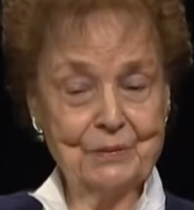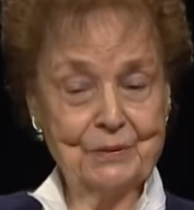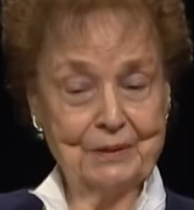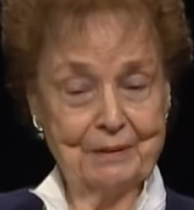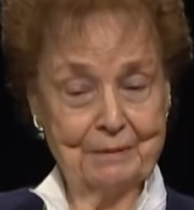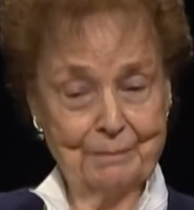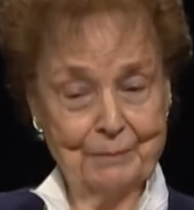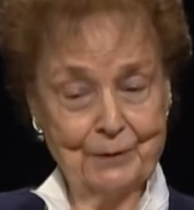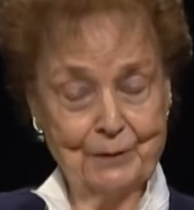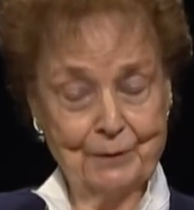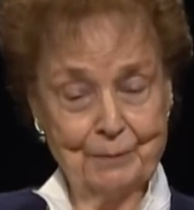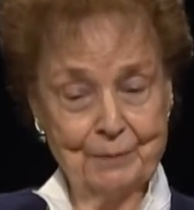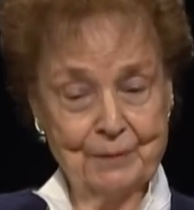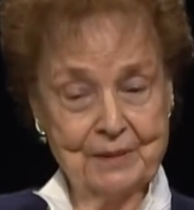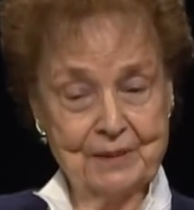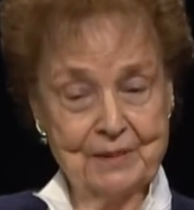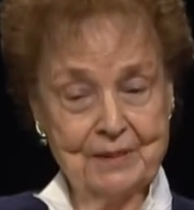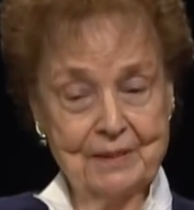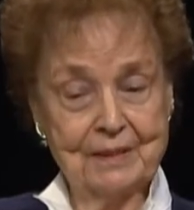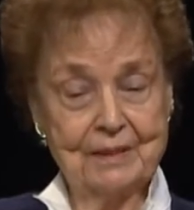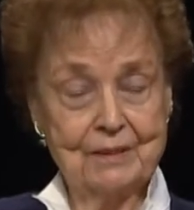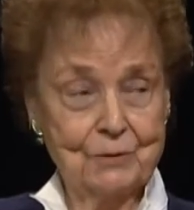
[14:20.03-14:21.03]
with a
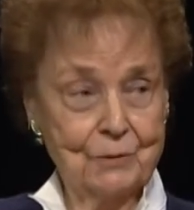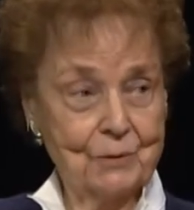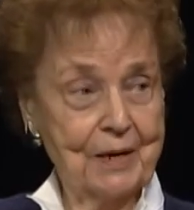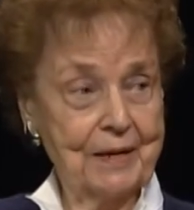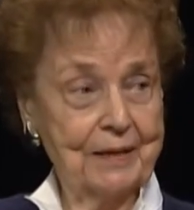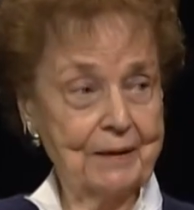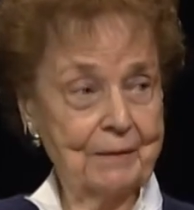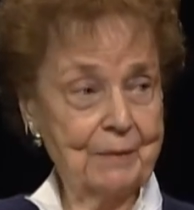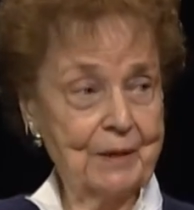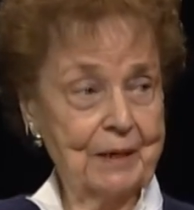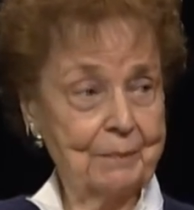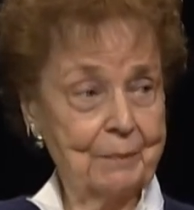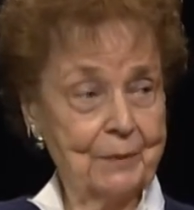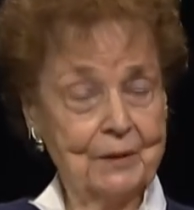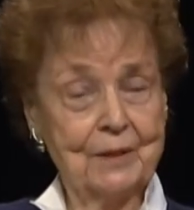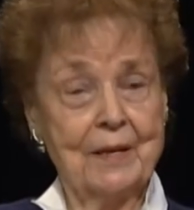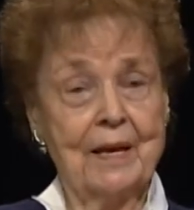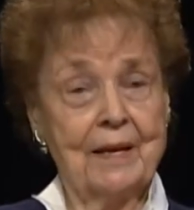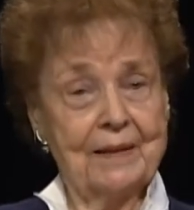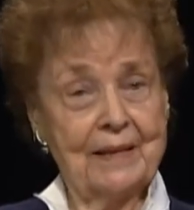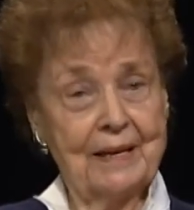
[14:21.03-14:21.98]
purpose is writing my book.